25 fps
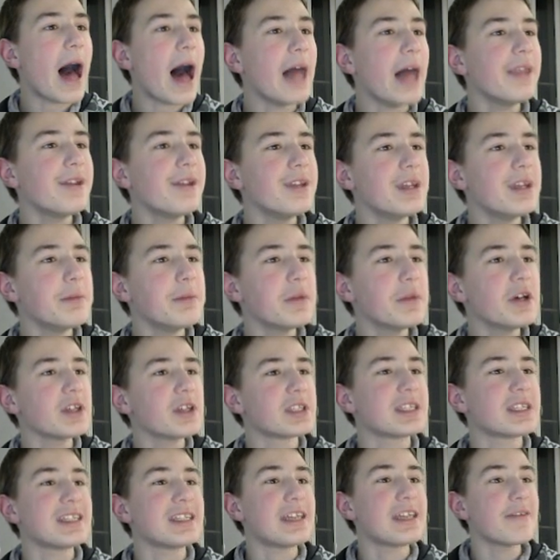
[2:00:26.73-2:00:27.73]

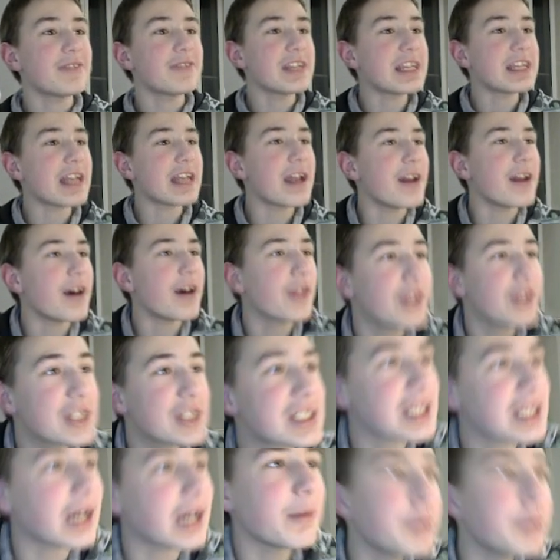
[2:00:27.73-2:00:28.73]
Anonymous gifted another
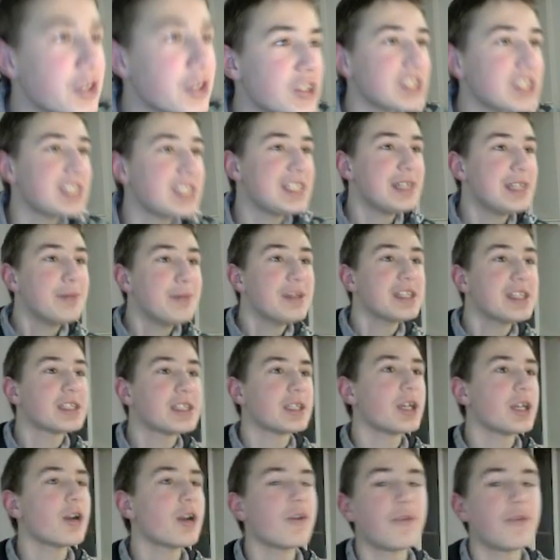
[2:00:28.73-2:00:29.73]
sub to
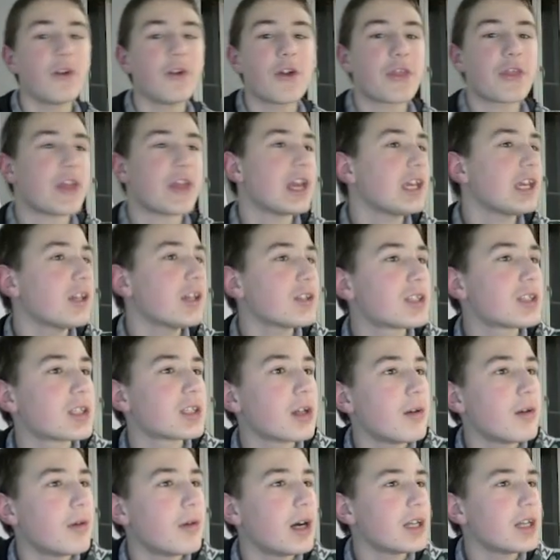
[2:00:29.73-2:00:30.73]
Dimi04. Thank you
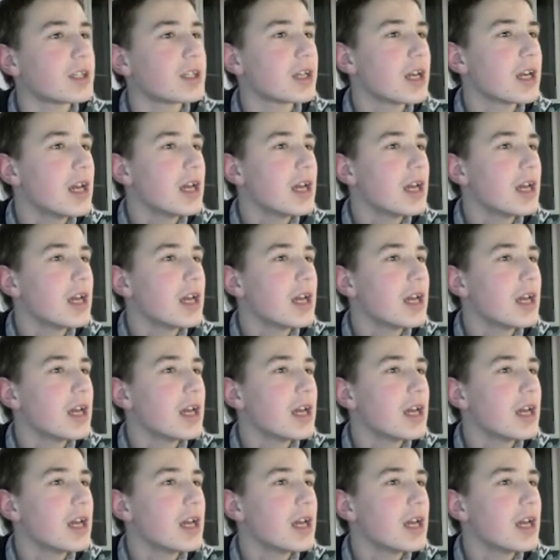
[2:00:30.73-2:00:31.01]
so much.